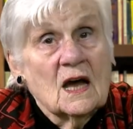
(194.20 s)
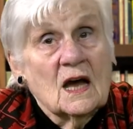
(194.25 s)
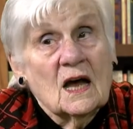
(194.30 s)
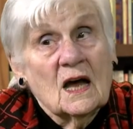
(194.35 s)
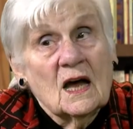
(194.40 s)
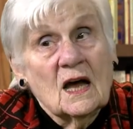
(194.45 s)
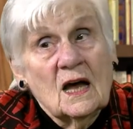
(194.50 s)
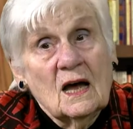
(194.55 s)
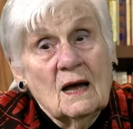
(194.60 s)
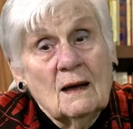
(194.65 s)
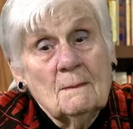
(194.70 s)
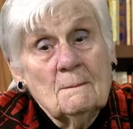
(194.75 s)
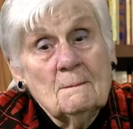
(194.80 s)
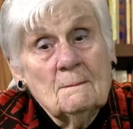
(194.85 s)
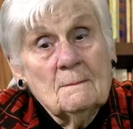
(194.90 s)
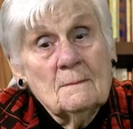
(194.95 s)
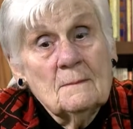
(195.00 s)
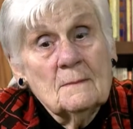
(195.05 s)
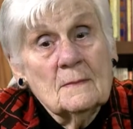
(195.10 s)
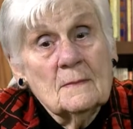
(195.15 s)

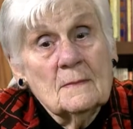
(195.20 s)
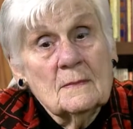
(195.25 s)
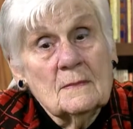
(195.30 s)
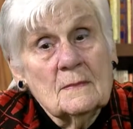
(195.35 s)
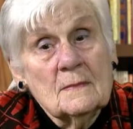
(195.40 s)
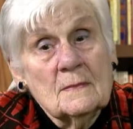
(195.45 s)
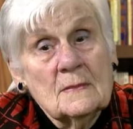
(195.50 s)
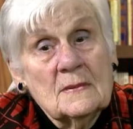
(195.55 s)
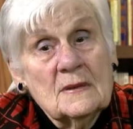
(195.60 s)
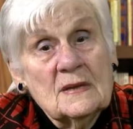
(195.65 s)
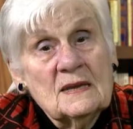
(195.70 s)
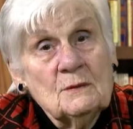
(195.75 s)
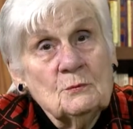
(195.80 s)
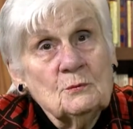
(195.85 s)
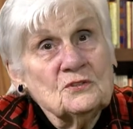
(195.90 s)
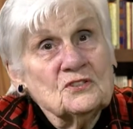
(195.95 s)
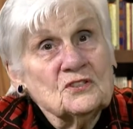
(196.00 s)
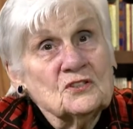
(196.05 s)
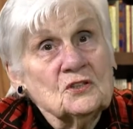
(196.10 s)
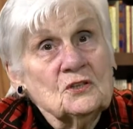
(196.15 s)
Um, it
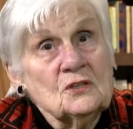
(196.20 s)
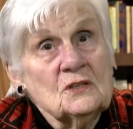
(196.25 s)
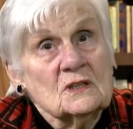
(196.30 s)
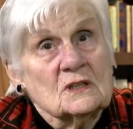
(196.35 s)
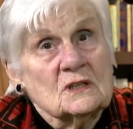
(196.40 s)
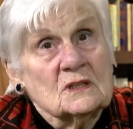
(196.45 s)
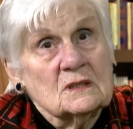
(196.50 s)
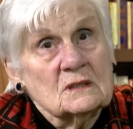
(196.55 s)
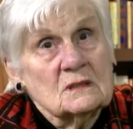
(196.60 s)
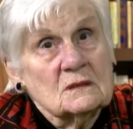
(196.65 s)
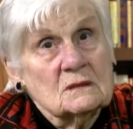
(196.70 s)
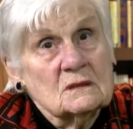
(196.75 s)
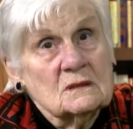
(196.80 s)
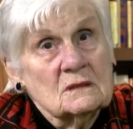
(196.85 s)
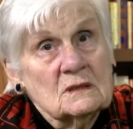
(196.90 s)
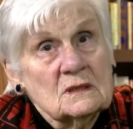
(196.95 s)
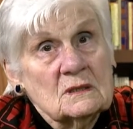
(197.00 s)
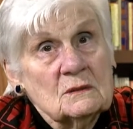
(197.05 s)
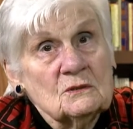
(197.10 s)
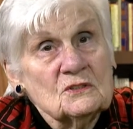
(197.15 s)
was good.
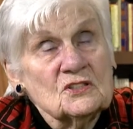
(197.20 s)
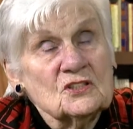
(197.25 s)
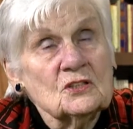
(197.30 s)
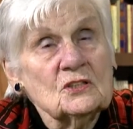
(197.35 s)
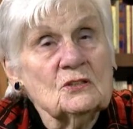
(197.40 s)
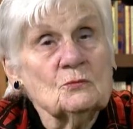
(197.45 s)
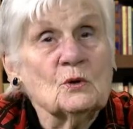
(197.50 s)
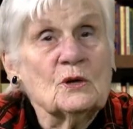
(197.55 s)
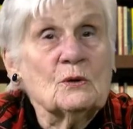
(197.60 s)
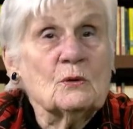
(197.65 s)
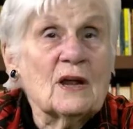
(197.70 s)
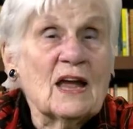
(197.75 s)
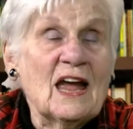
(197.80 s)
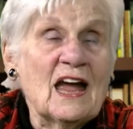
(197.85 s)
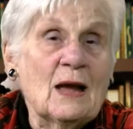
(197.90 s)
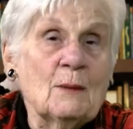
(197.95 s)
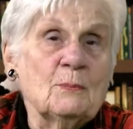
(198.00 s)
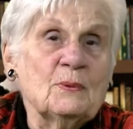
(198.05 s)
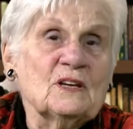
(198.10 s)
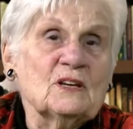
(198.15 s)
It was good. We were
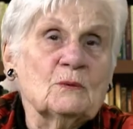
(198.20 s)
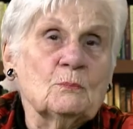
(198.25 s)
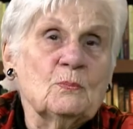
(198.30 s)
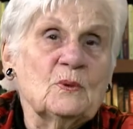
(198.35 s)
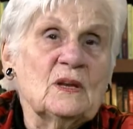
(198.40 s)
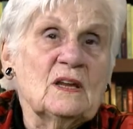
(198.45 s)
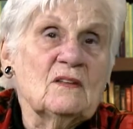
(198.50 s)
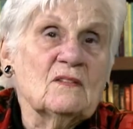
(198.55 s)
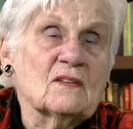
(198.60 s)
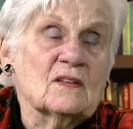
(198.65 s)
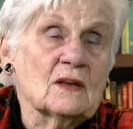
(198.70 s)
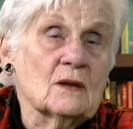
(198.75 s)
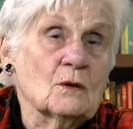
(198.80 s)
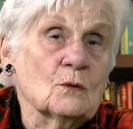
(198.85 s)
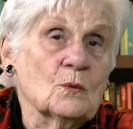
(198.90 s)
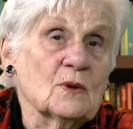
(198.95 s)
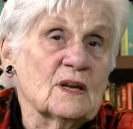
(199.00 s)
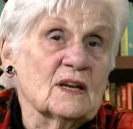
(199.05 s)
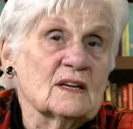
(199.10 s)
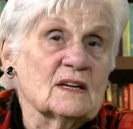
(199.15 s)
happy to be there.
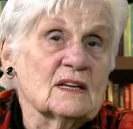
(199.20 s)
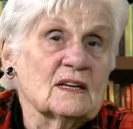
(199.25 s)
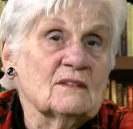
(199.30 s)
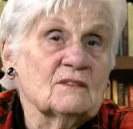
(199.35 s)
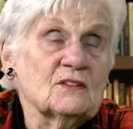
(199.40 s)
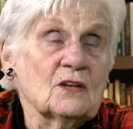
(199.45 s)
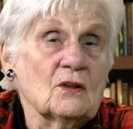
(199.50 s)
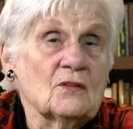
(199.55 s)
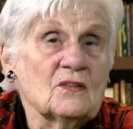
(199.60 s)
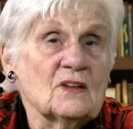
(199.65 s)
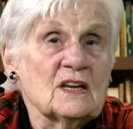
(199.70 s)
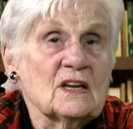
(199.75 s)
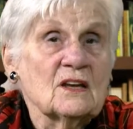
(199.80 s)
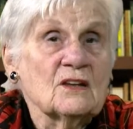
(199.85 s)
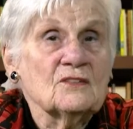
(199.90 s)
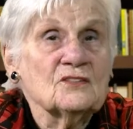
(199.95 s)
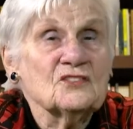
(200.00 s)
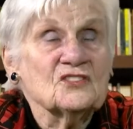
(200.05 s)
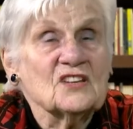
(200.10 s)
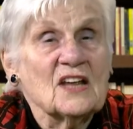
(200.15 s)
We had lived on the
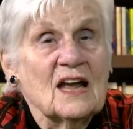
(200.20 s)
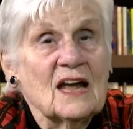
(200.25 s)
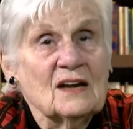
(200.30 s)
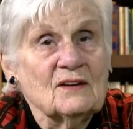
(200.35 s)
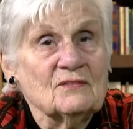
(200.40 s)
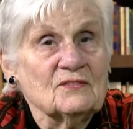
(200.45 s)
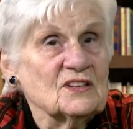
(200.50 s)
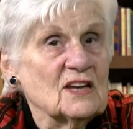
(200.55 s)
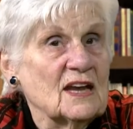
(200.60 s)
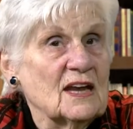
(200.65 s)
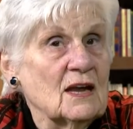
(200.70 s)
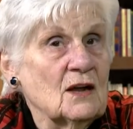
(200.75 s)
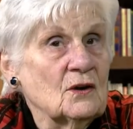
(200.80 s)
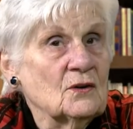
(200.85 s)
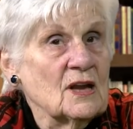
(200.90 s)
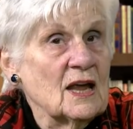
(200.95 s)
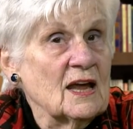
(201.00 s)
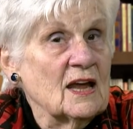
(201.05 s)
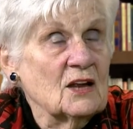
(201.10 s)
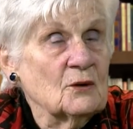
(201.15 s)
other side of town
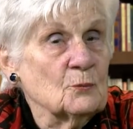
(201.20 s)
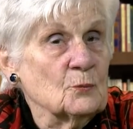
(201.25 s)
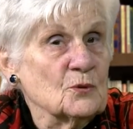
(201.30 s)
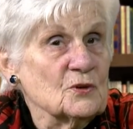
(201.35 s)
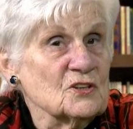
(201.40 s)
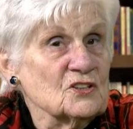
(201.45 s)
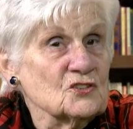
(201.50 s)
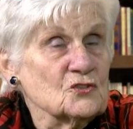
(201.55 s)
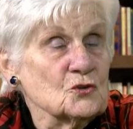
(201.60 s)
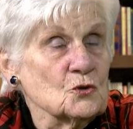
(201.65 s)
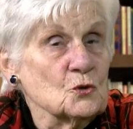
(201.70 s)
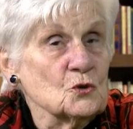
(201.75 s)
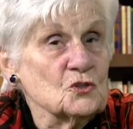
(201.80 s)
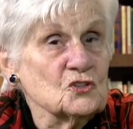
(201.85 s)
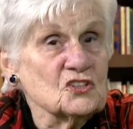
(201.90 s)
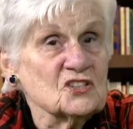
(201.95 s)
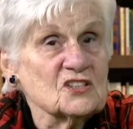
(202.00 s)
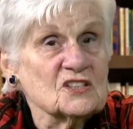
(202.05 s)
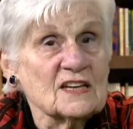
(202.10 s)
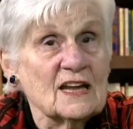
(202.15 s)
out in Prince
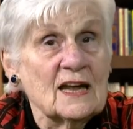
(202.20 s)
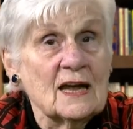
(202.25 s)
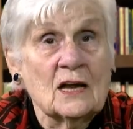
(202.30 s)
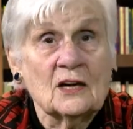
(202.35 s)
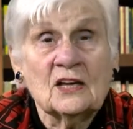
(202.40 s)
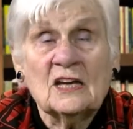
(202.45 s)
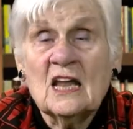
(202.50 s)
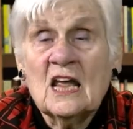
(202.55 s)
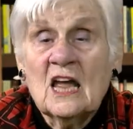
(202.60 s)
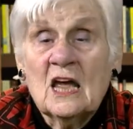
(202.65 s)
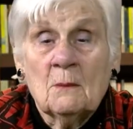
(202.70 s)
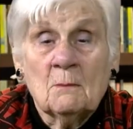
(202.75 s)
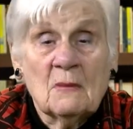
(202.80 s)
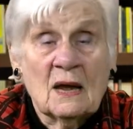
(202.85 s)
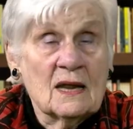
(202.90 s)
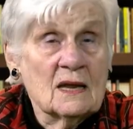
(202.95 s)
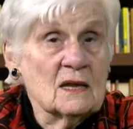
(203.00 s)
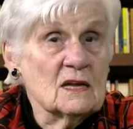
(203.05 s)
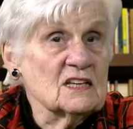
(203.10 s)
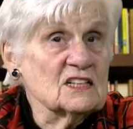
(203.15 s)
George's County. My
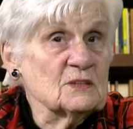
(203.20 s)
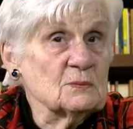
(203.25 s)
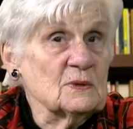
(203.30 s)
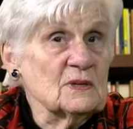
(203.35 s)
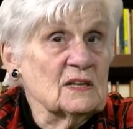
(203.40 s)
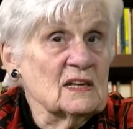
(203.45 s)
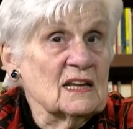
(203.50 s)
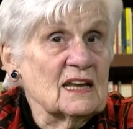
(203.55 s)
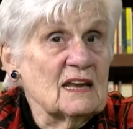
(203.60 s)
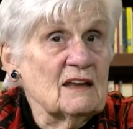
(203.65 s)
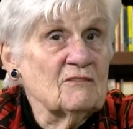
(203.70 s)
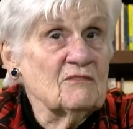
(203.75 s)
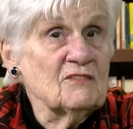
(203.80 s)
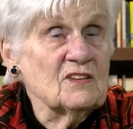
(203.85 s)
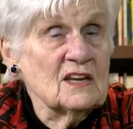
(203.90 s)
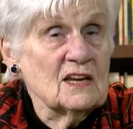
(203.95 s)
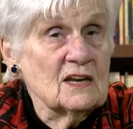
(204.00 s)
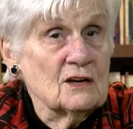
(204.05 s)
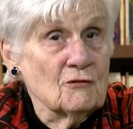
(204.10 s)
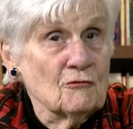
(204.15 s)
husband left
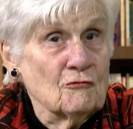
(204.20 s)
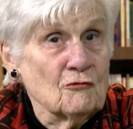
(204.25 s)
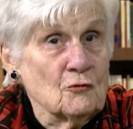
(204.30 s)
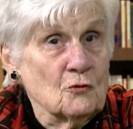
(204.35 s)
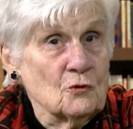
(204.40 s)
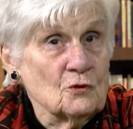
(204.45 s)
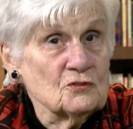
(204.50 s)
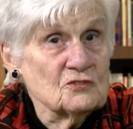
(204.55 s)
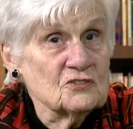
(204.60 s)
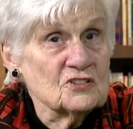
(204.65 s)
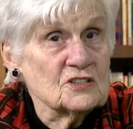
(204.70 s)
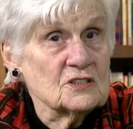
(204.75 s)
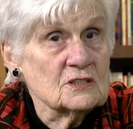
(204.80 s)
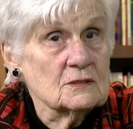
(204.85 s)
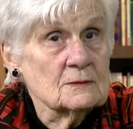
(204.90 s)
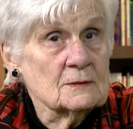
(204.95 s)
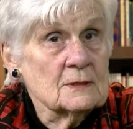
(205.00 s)
the Air Force,